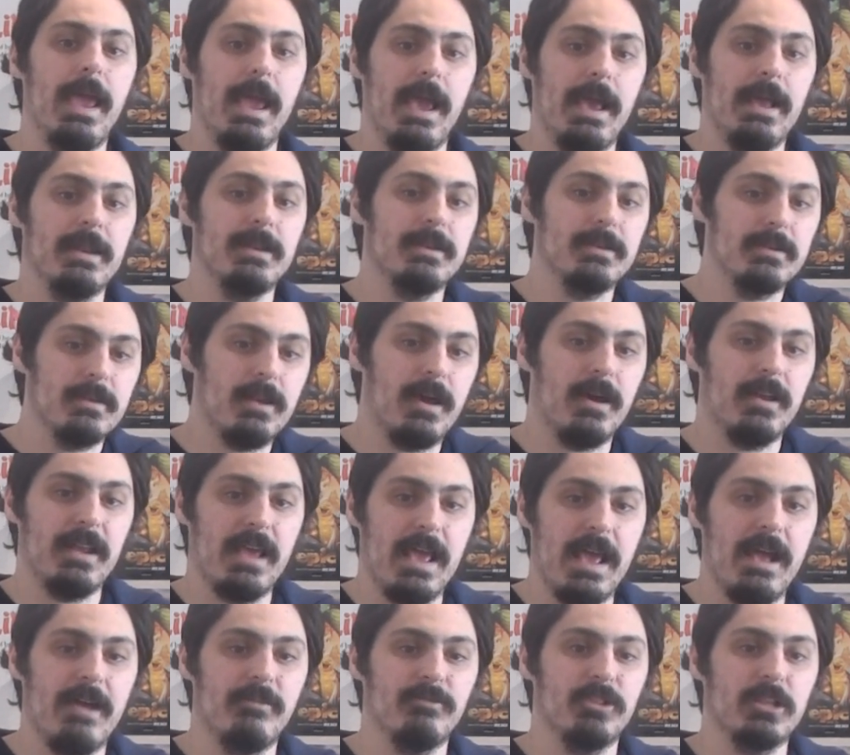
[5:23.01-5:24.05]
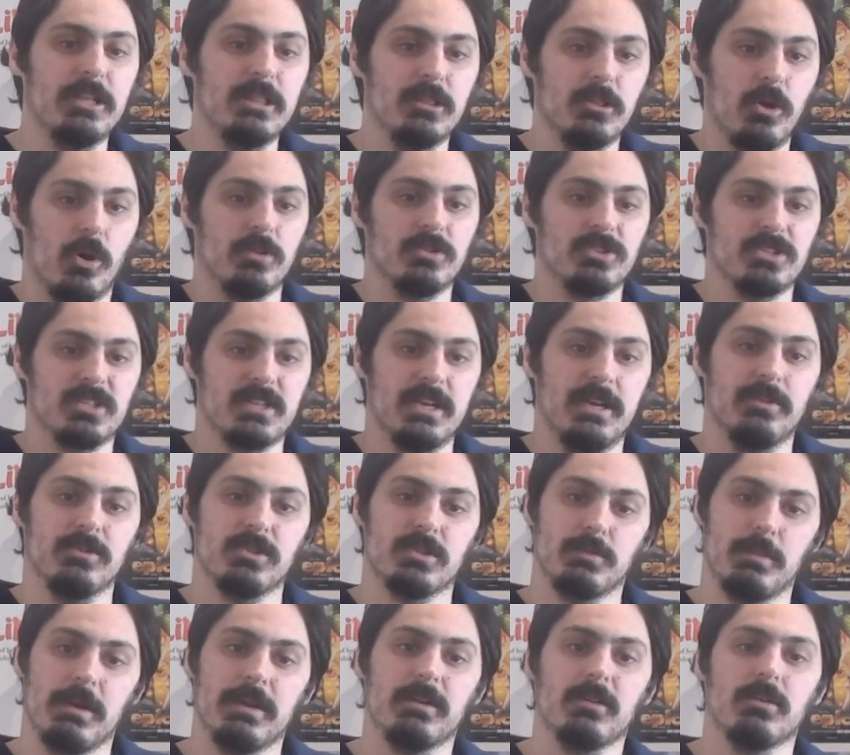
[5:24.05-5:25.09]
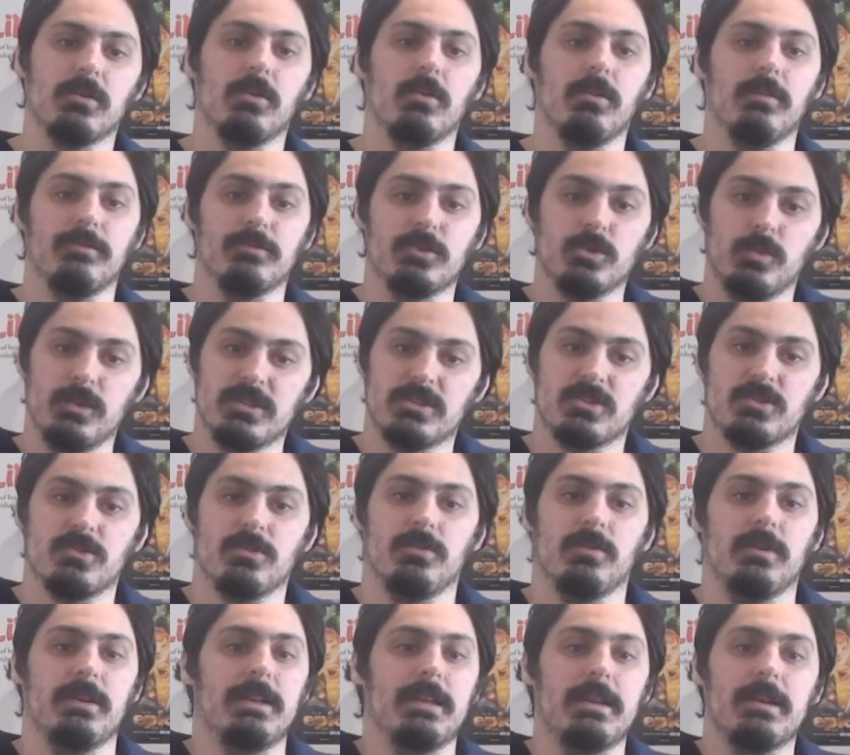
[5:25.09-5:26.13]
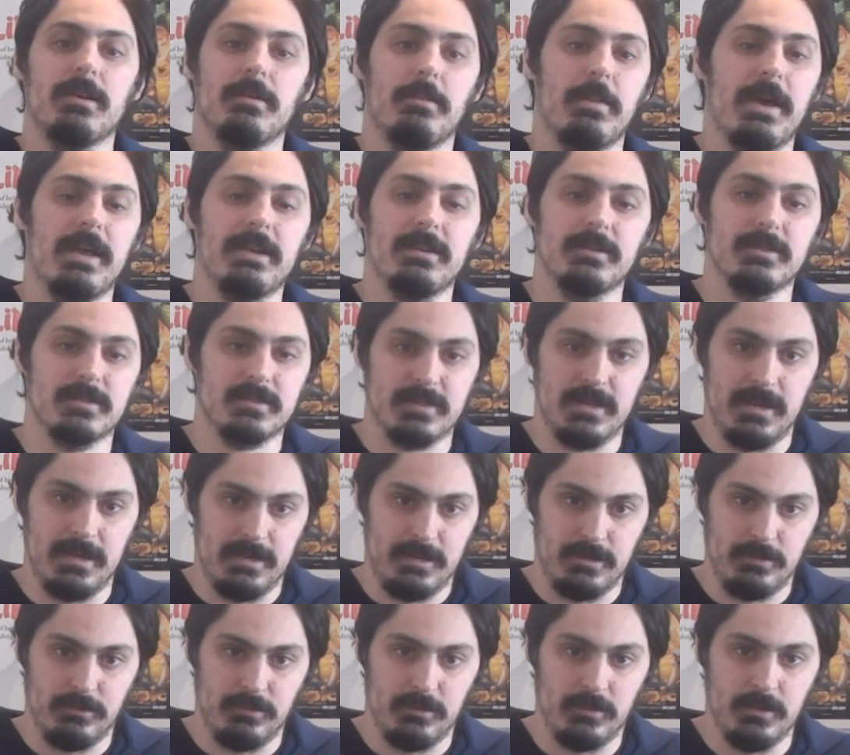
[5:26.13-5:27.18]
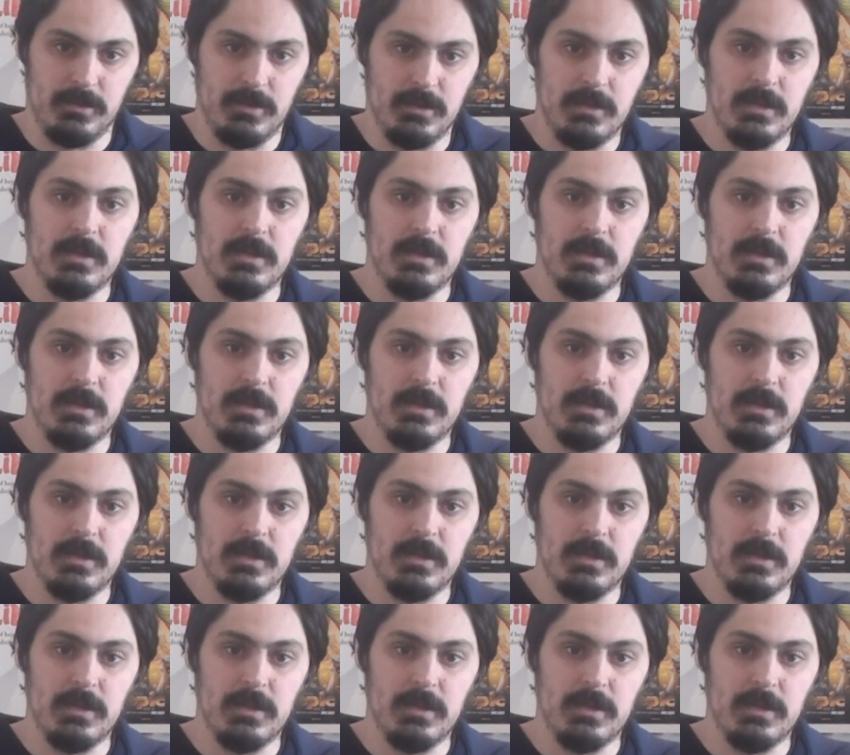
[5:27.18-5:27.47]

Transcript: and it did not have the large-scale spectacle of Twister and Independence Day either.